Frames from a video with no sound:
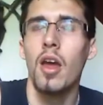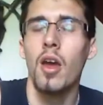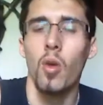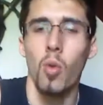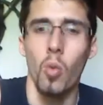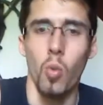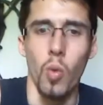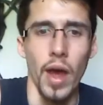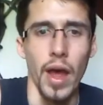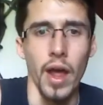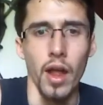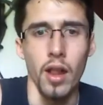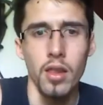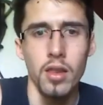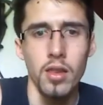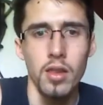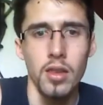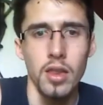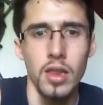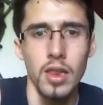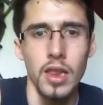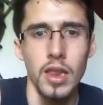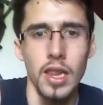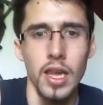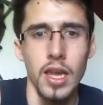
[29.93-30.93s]
Well,
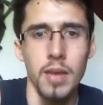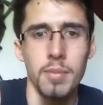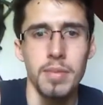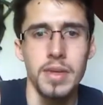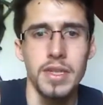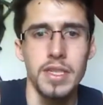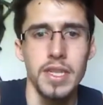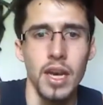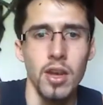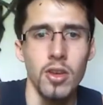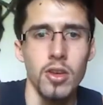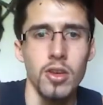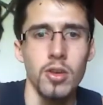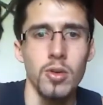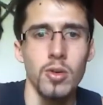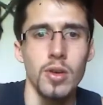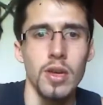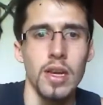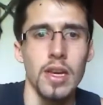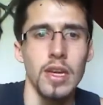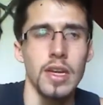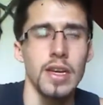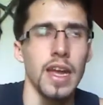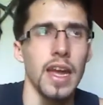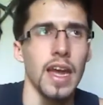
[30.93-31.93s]
let me tell you,
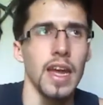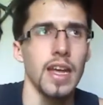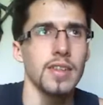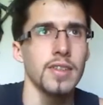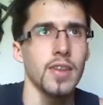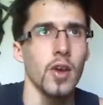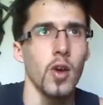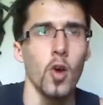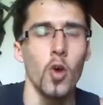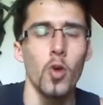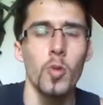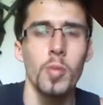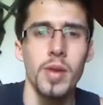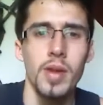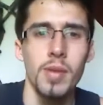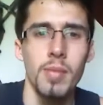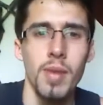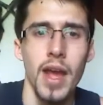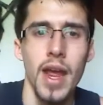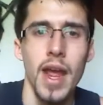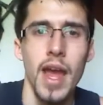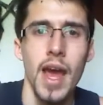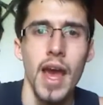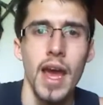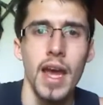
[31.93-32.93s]
it has opened
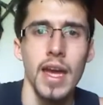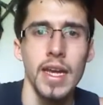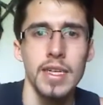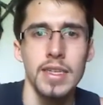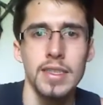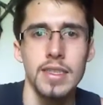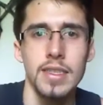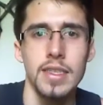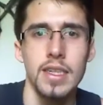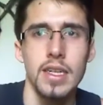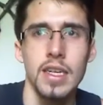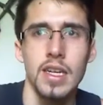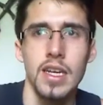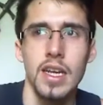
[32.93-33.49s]
my eyes